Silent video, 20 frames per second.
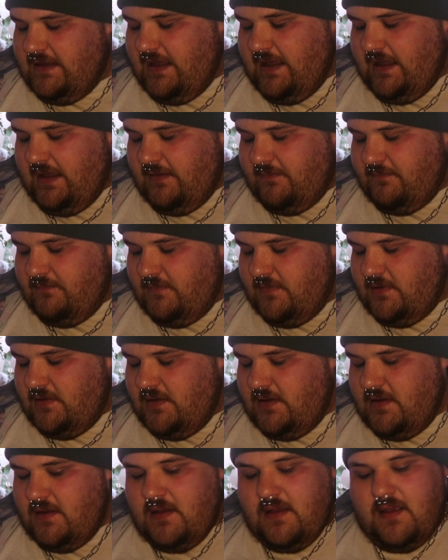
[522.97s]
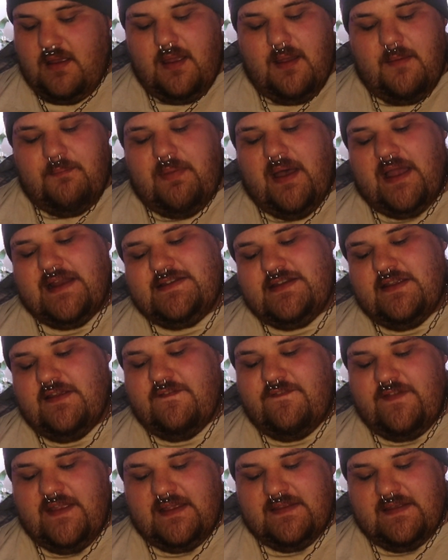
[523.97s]
But I
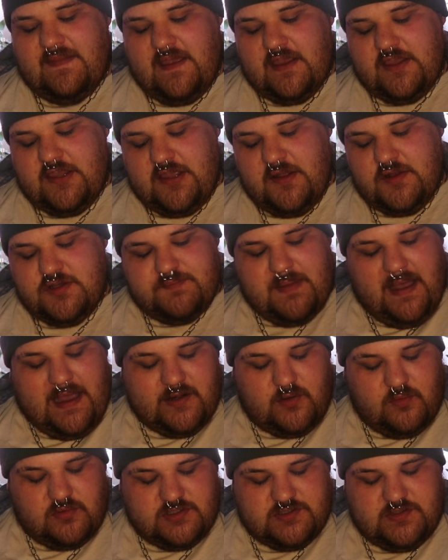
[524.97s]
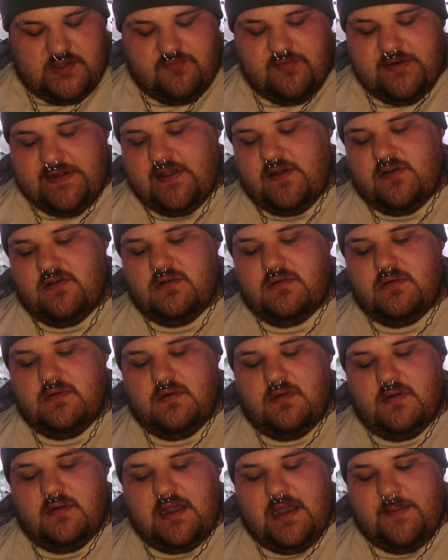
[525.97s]
do think that huge paddle will just look really
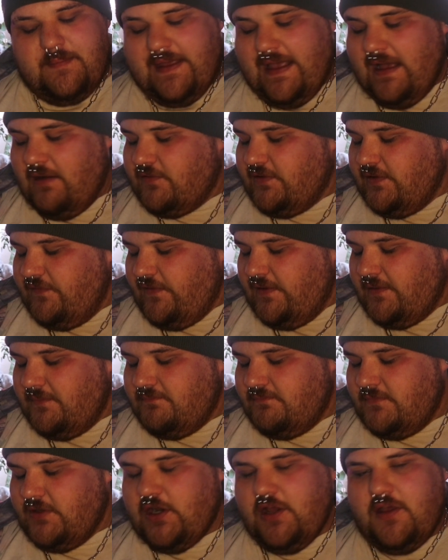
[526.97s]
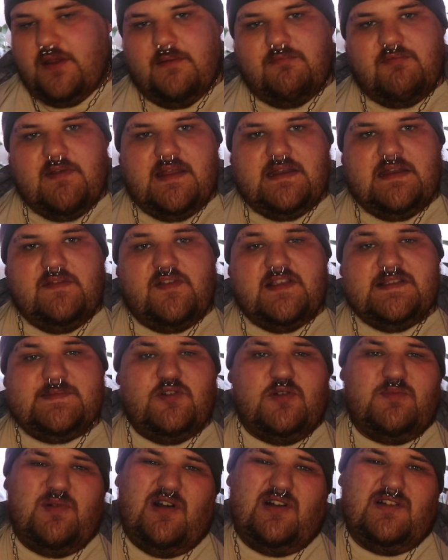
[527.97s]
cool coming out of a, you know, a relatively
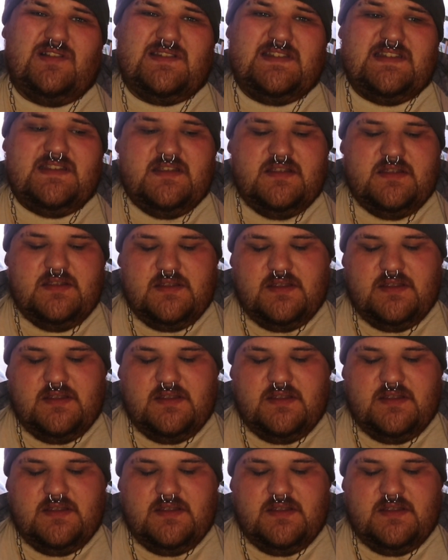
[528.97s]
small pot.